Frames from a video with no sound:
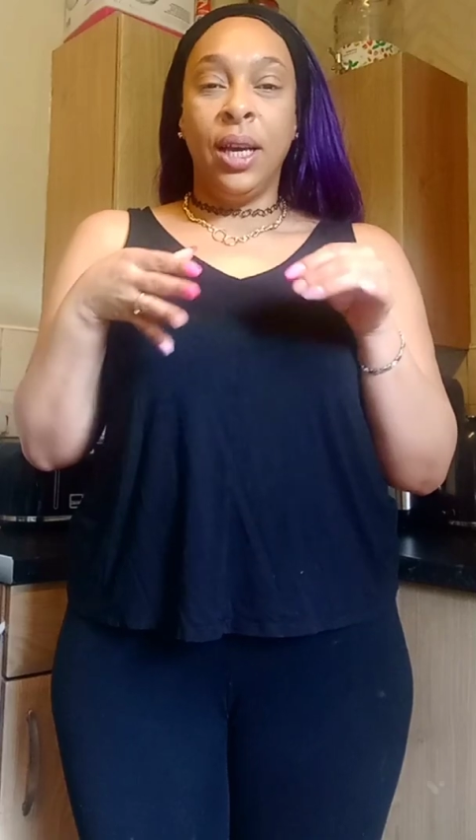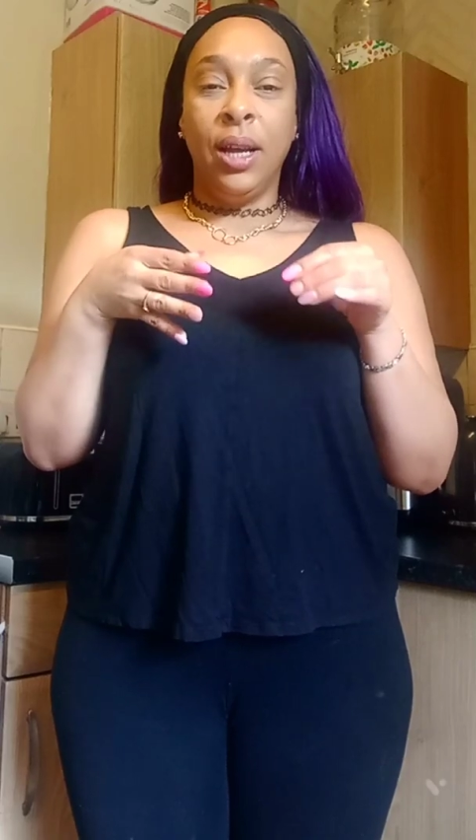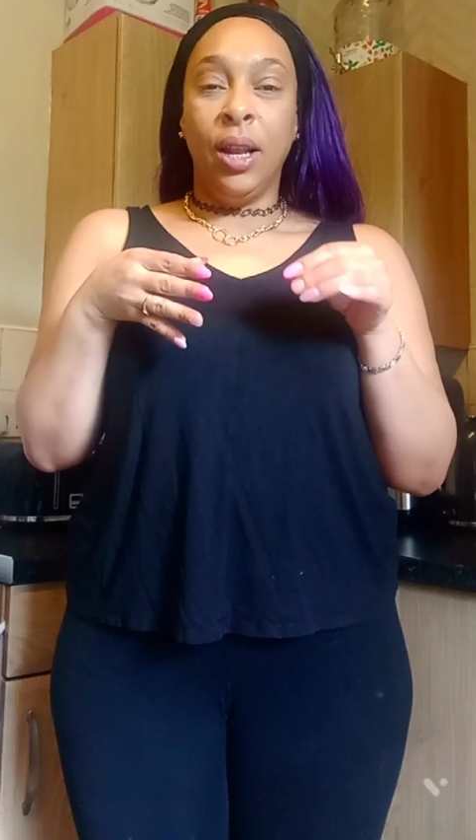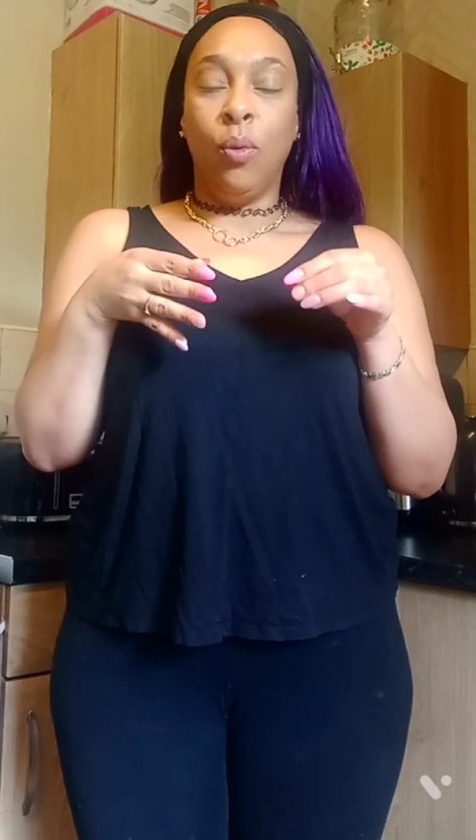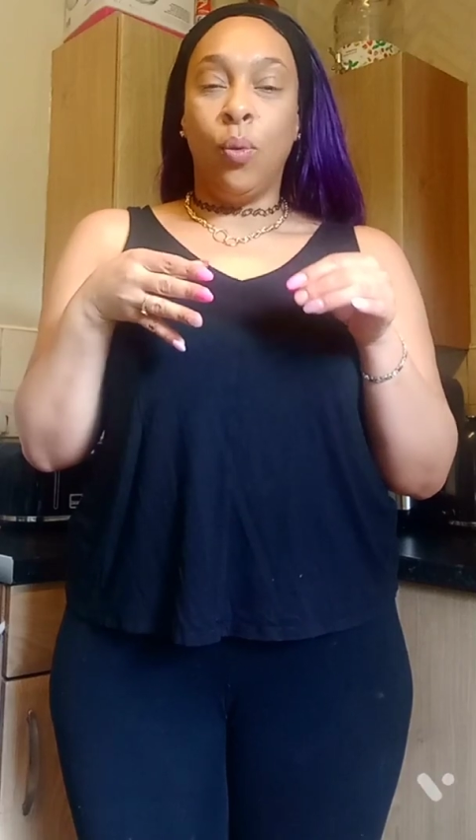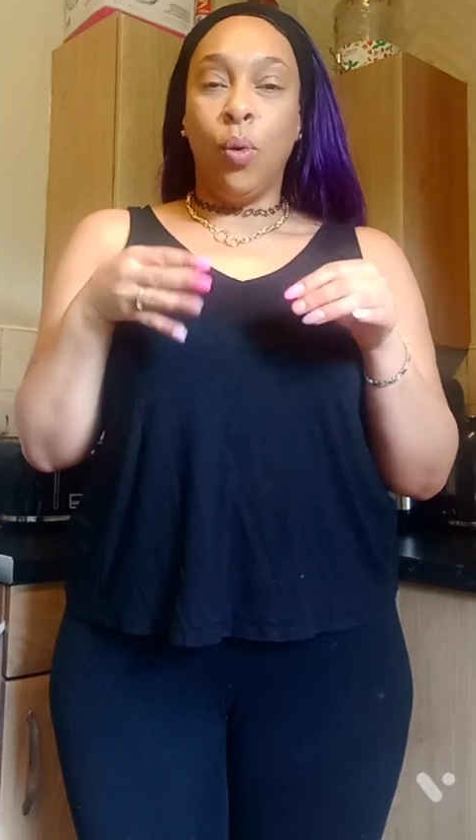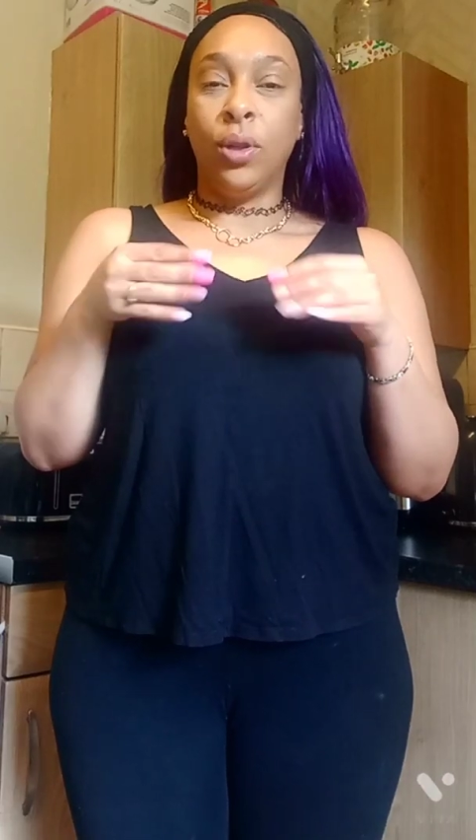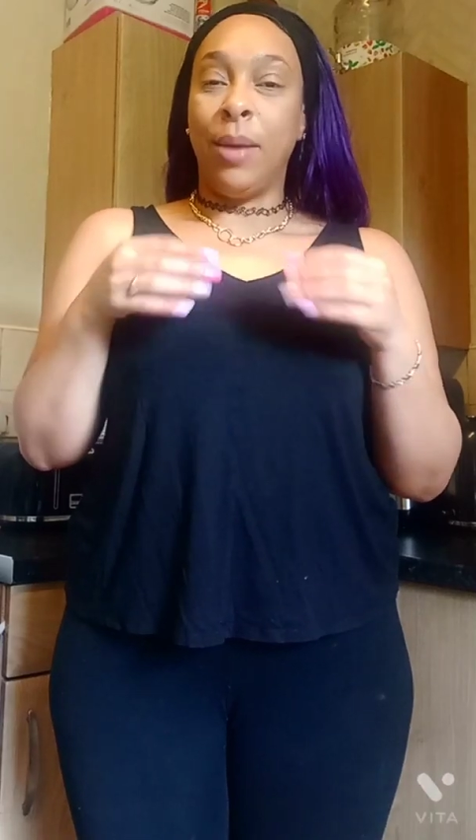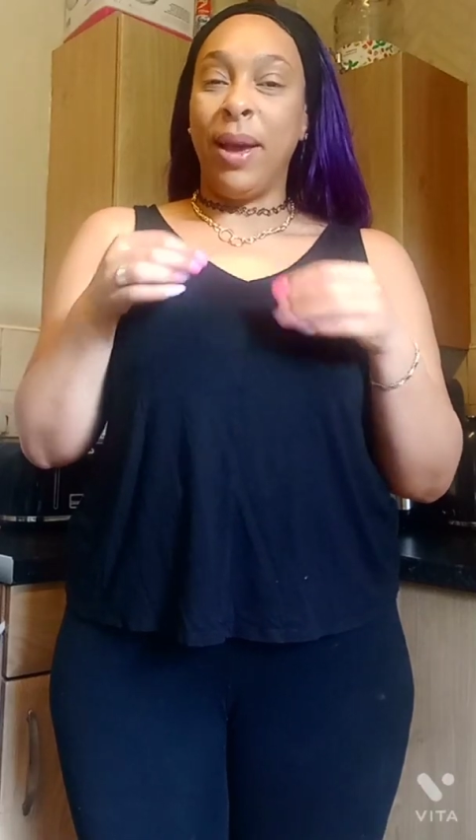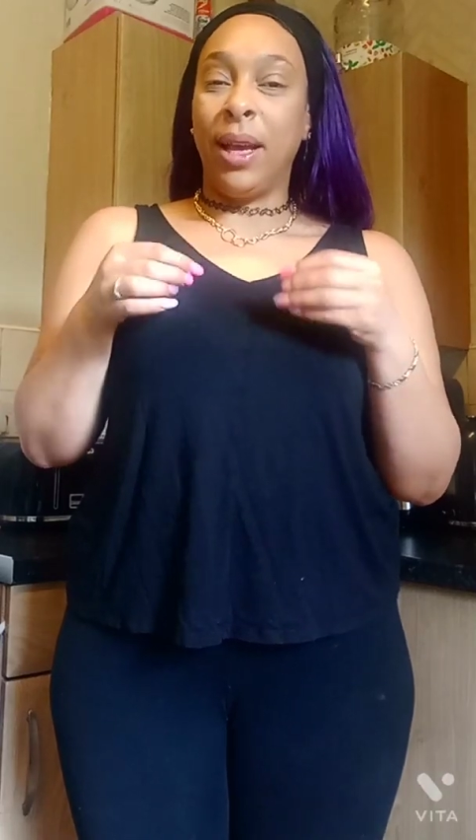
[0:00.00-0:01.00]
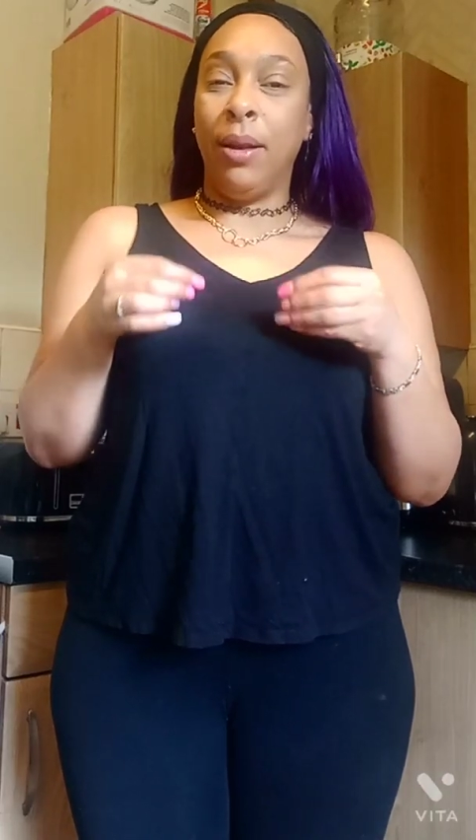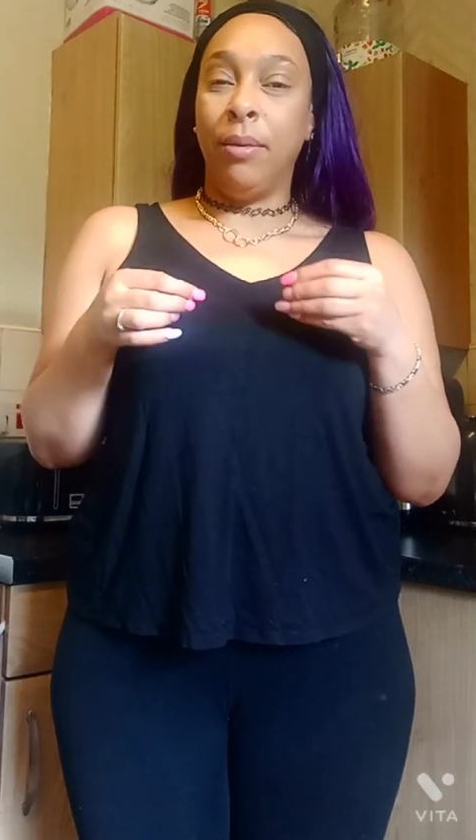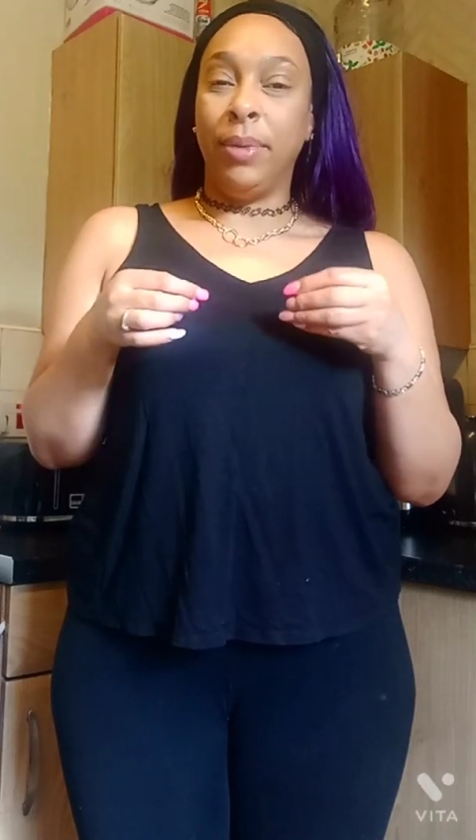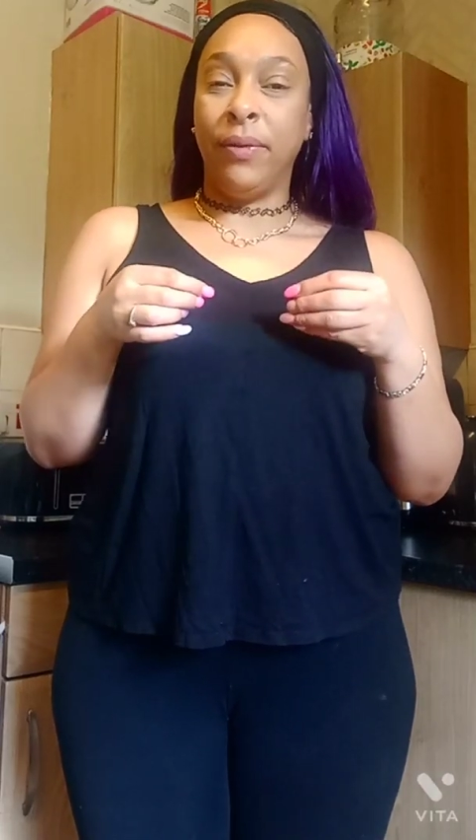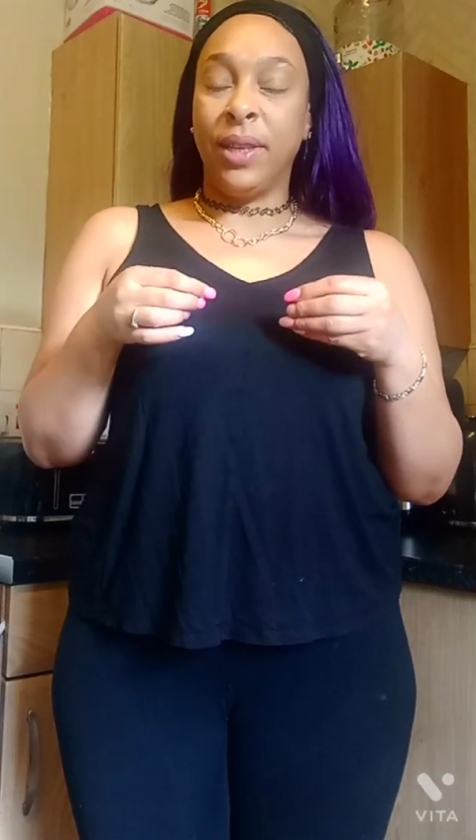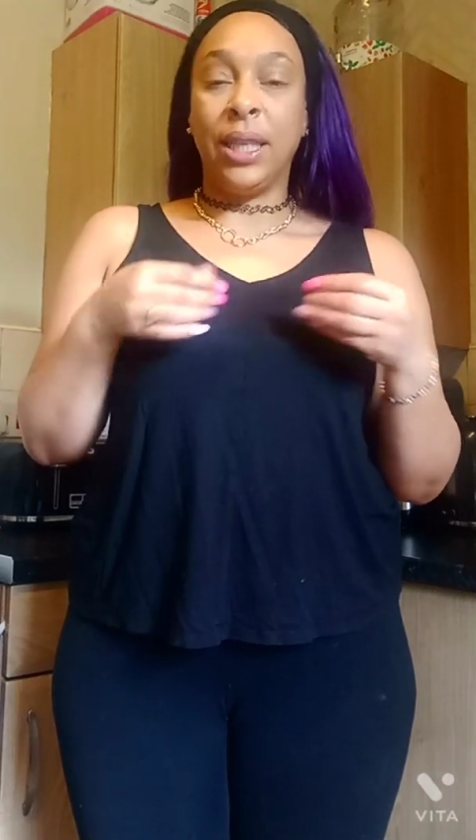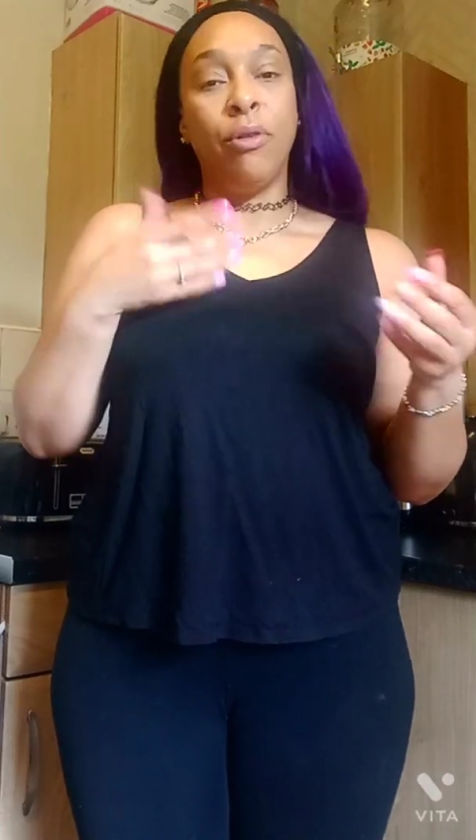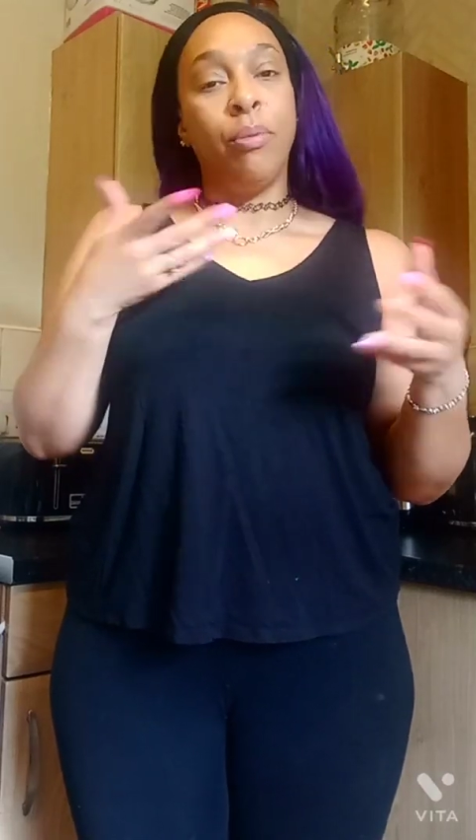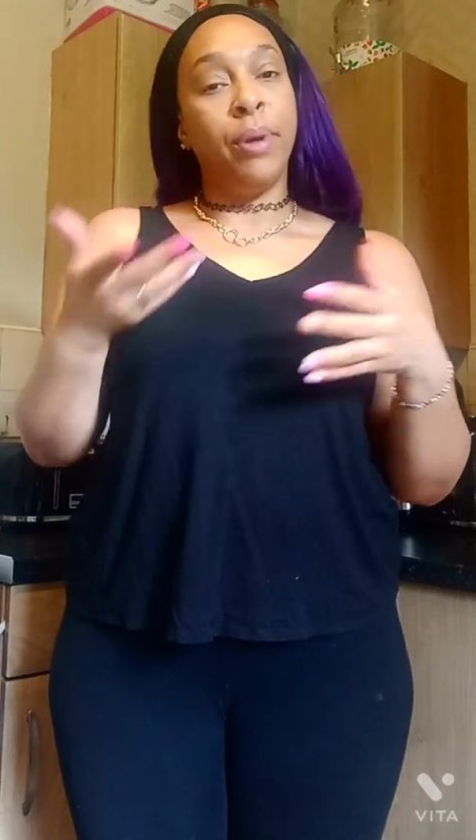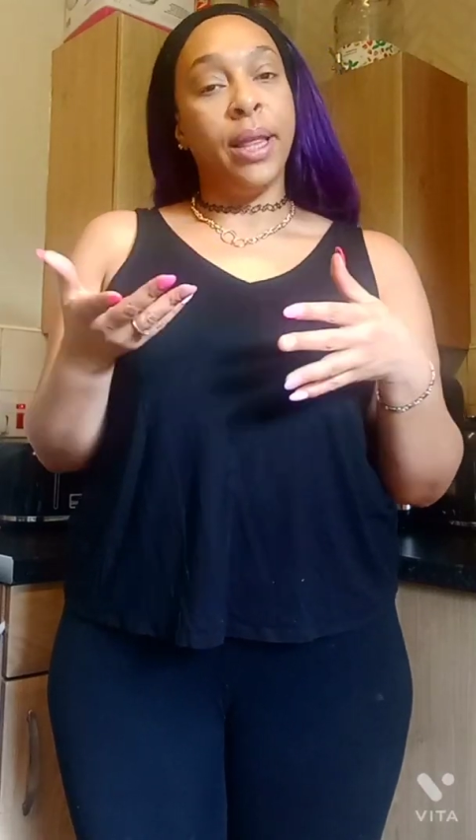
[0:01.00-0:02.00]
little water, make a little bit of a
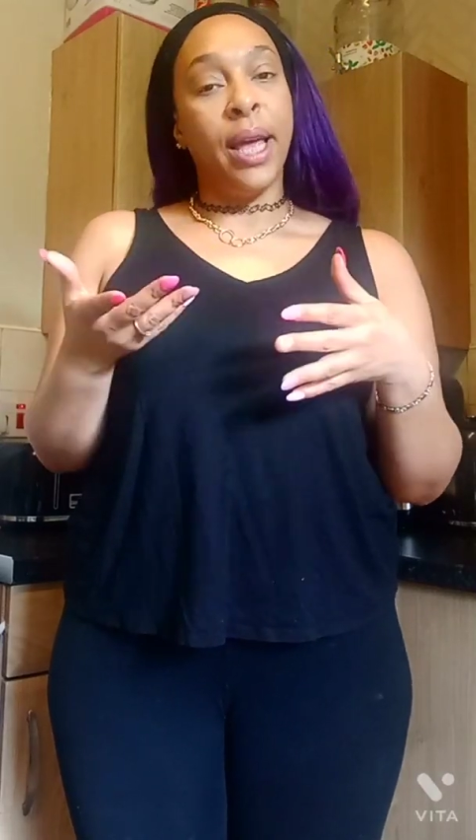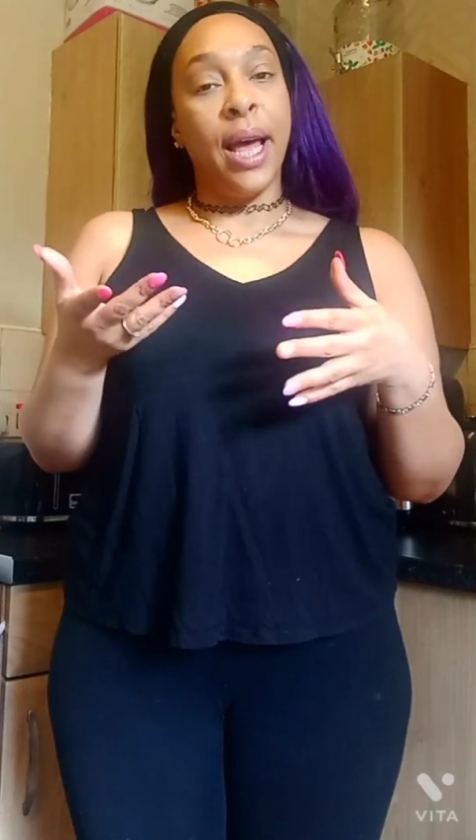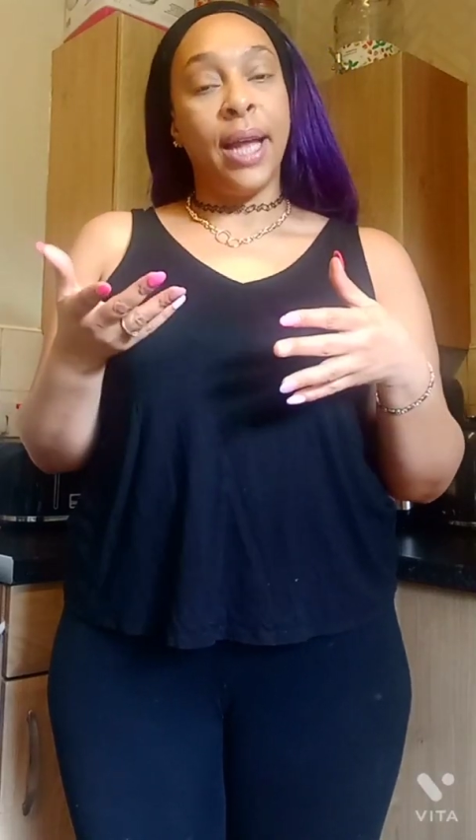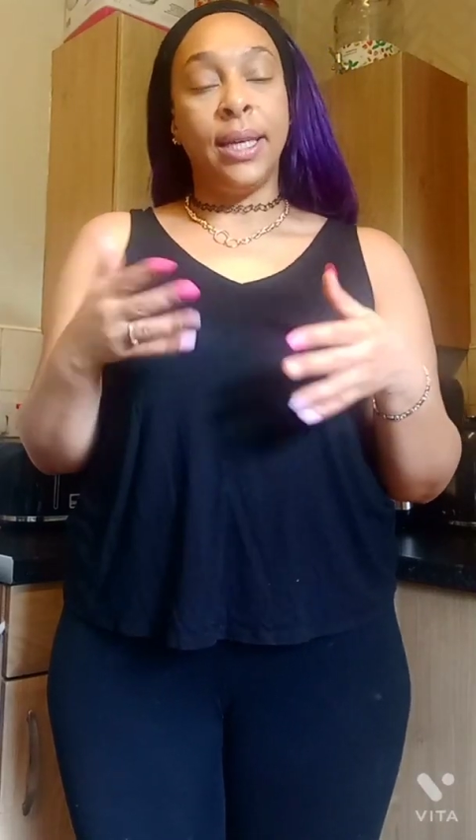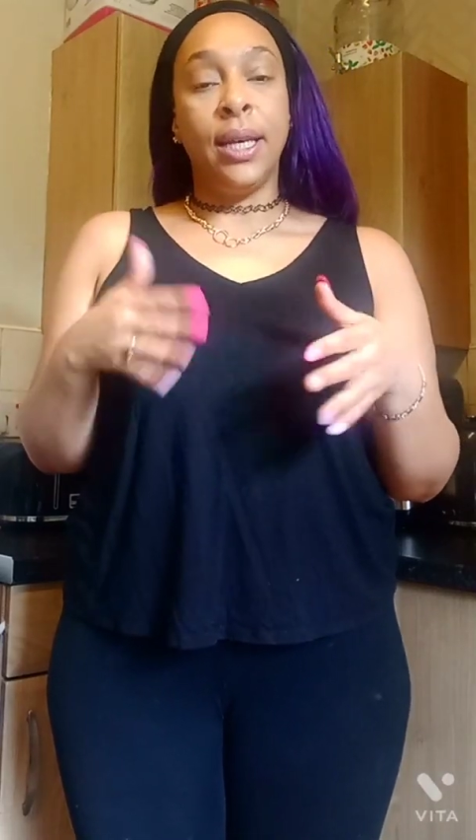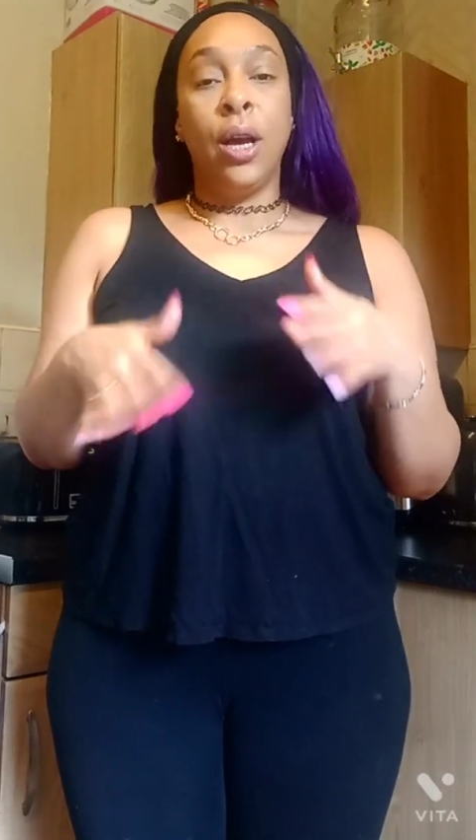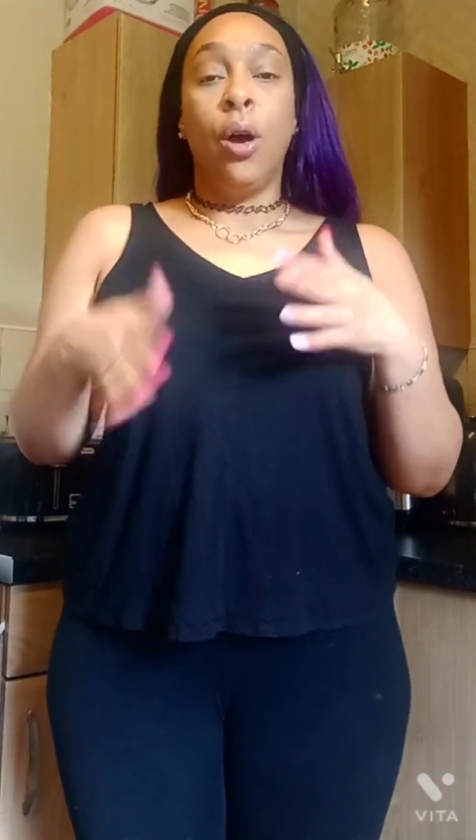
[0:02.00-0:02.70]
syrup and then add it.